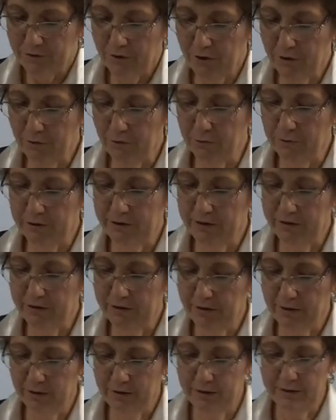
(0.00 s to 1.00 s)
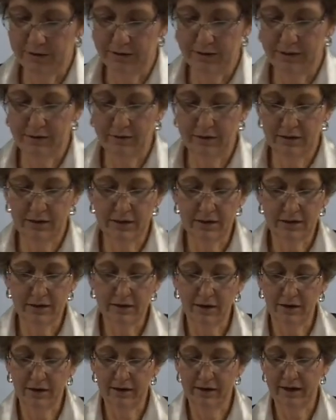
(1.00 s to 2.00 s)
So in
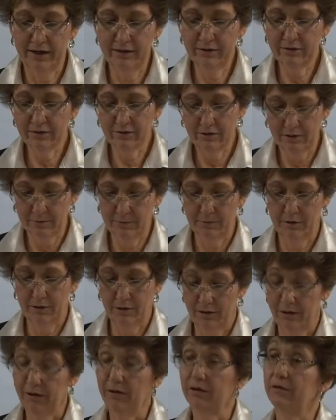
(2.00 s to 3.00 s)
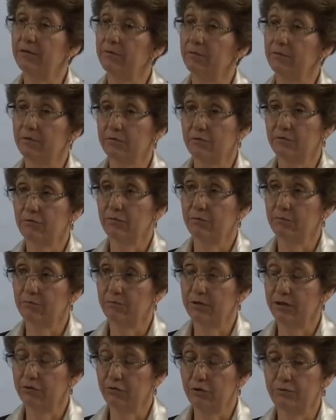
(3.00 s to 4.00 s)
the end of the
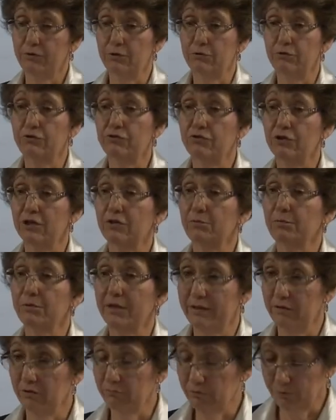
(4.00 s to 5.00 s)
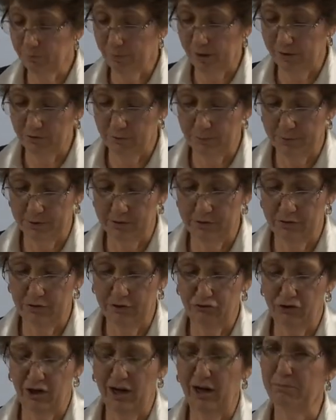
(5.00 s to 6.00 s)
interview, you should explain the responsibility
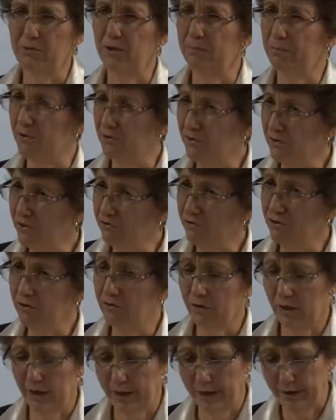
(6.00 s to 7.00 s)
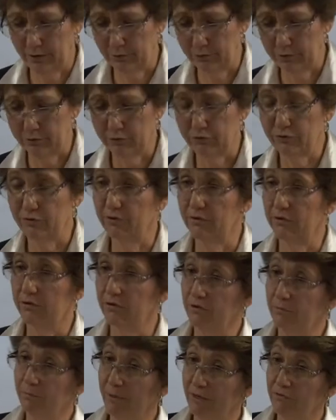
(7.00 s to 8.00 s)
of the job, the position, the hours,
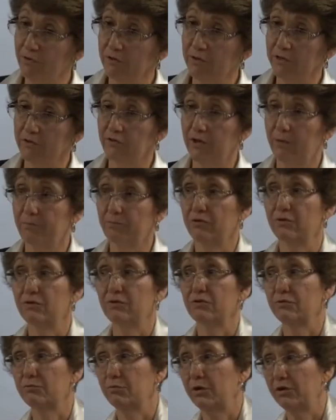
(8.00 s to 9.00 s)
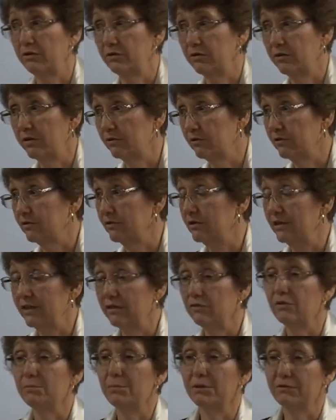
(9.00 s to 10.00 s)
the special exceptions, whether there
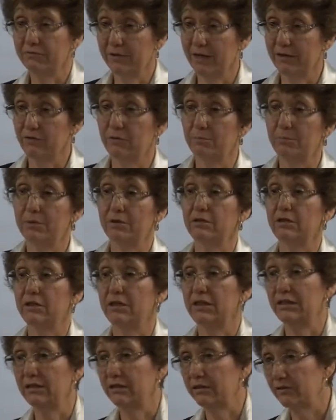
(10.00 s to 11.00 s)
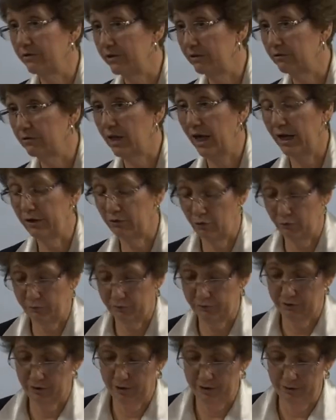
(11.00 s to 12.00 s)
needs to be flexibility, is there a lot of
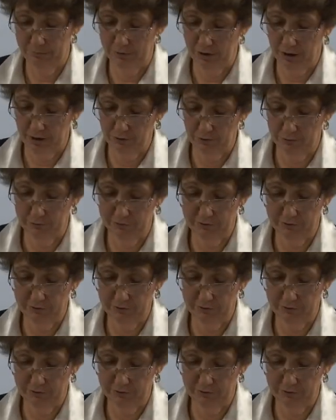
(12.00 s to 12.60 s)
overtime, not